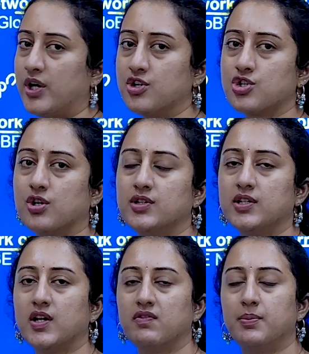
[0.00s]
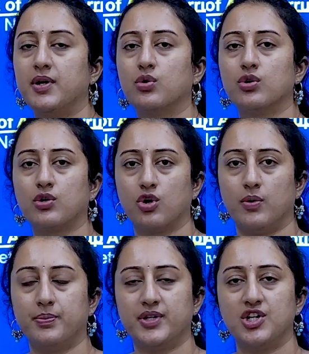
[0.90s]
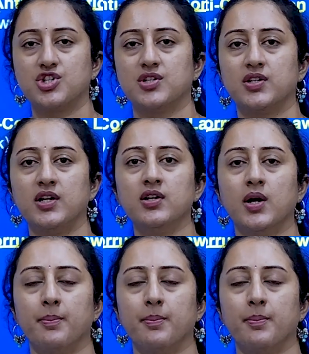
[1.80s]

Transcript: To ensure that there will be good cooperation in